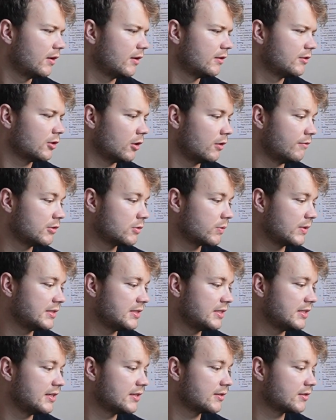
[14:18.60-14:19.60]
to over
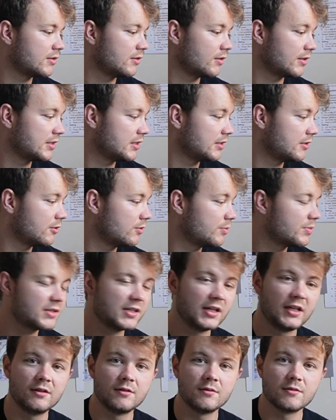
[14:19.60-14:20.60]
20 years it's
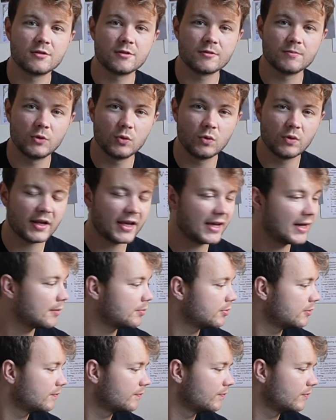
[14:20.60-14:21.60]
92%, small cap,
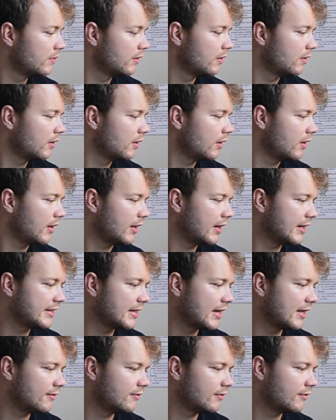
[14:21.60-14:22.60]

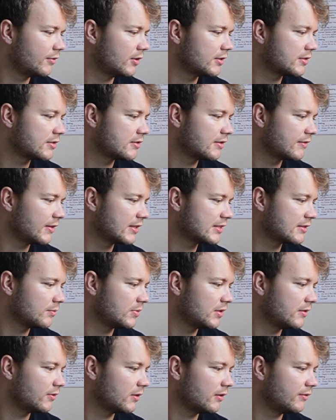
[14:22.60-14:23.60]
again versus the
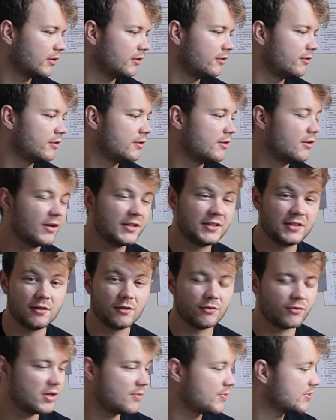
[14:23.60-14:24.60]
S&P 500,
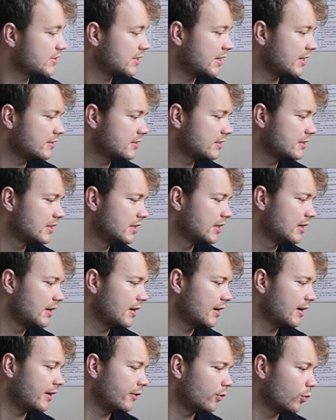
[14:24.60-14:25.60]
93%,
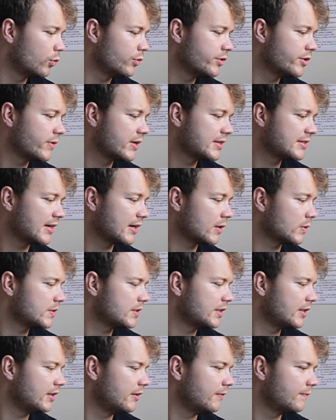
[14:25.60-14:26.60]
and all US
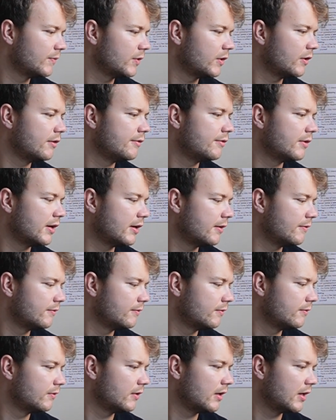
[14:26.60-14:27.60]
equity over
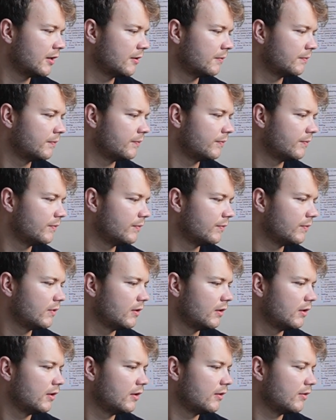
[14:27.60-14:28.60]

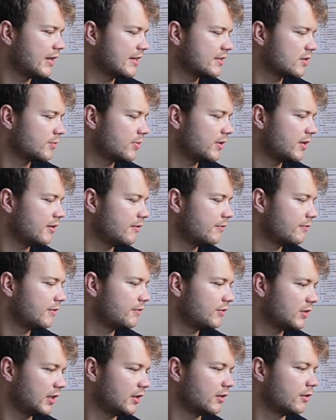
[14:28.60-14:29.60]
the S&P
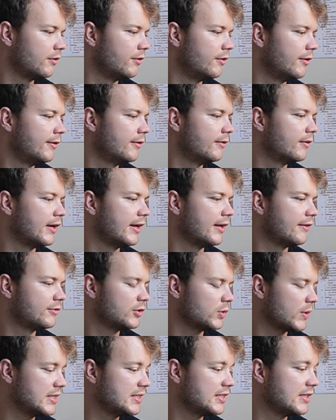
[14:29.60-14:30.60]
1500,
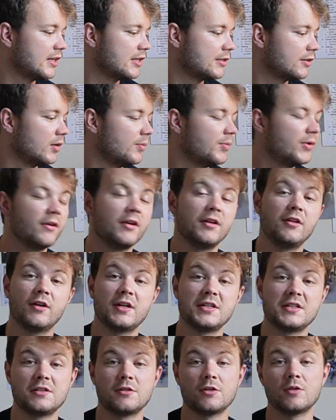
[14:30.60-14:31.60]
20-year time period,
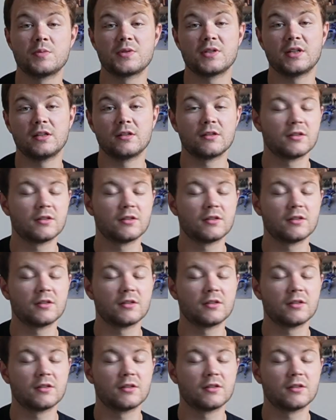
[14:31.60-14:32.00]
92%.